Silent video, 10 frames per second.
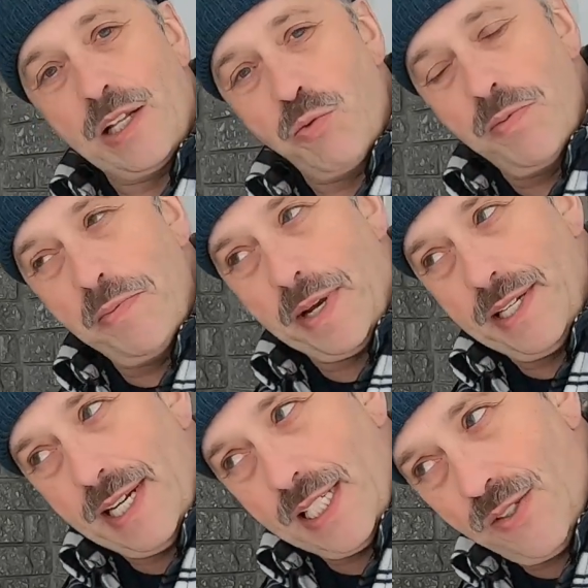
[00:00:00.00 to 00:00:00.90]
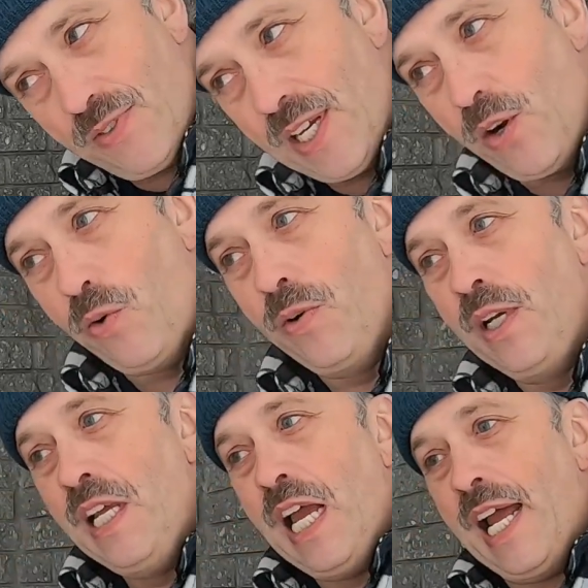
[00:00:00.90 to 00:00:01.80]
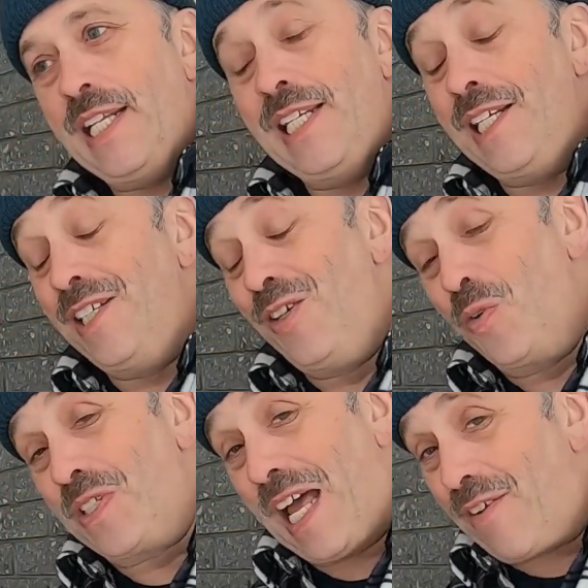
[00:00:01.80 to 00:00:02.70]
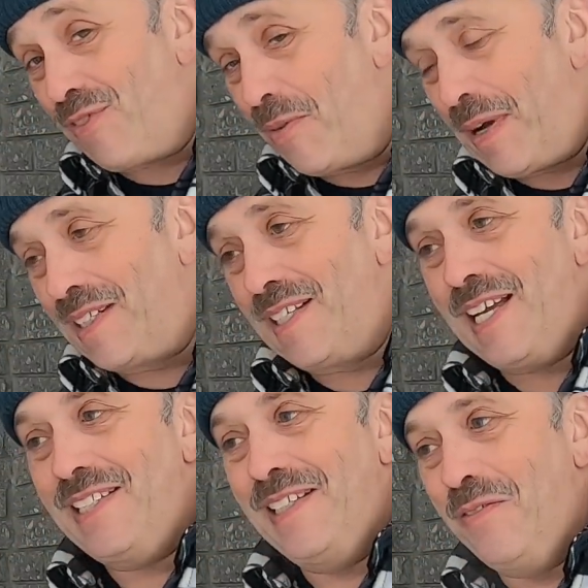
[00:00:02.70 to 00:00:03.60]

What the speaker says: That will be my next video, and they didn't use naphtha back then.